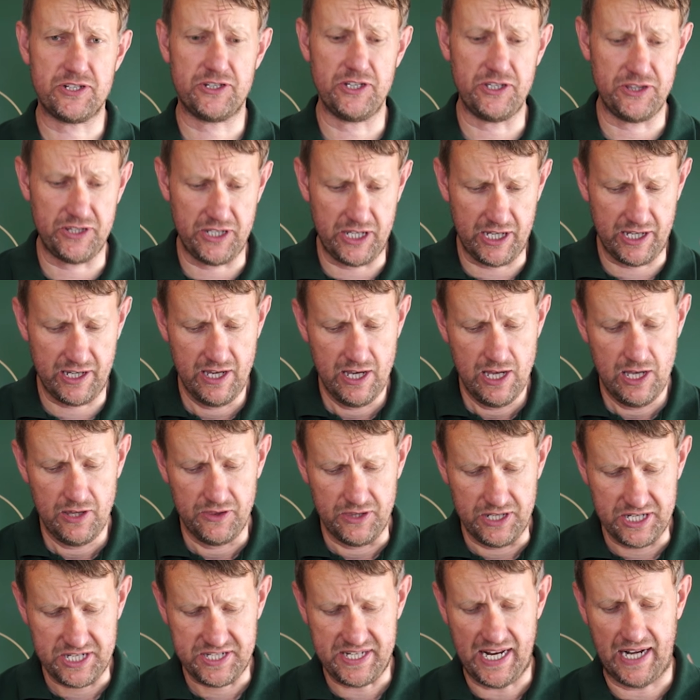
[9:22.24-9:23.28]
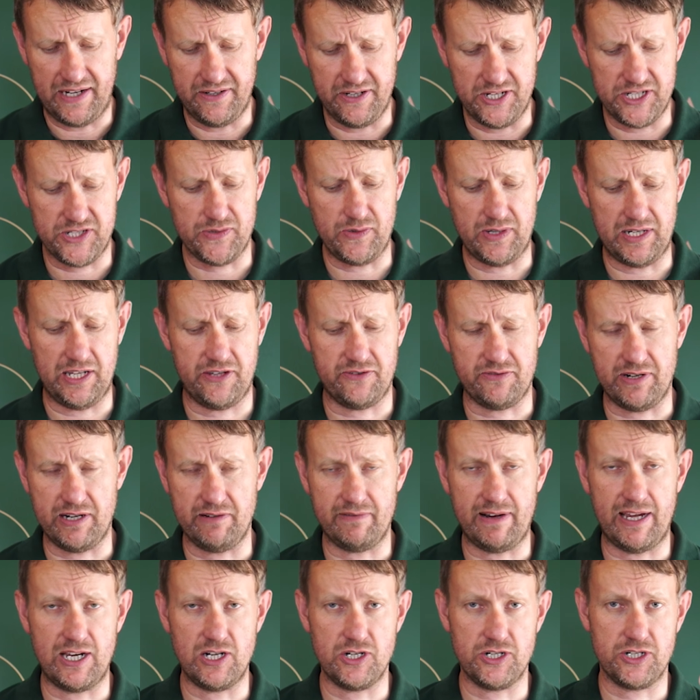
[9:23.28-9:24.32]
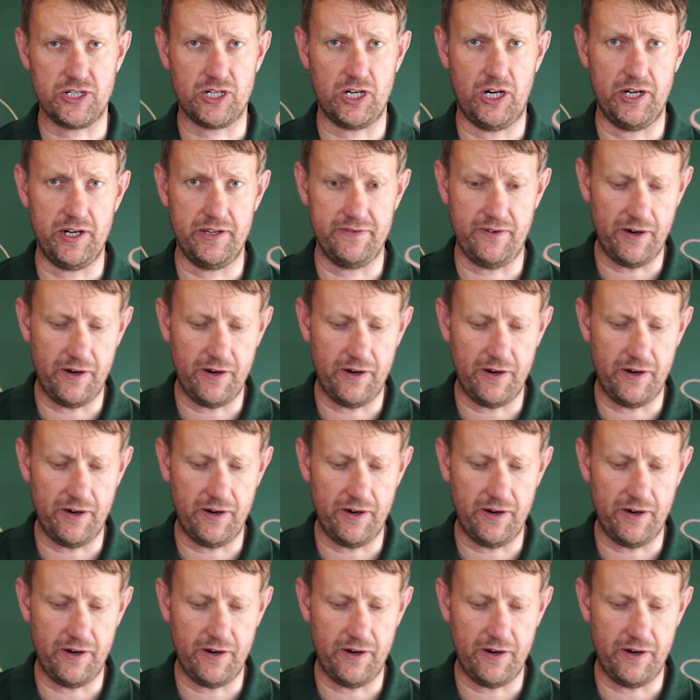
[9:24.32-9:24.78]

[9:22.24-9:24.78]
that the standard 23 range kind of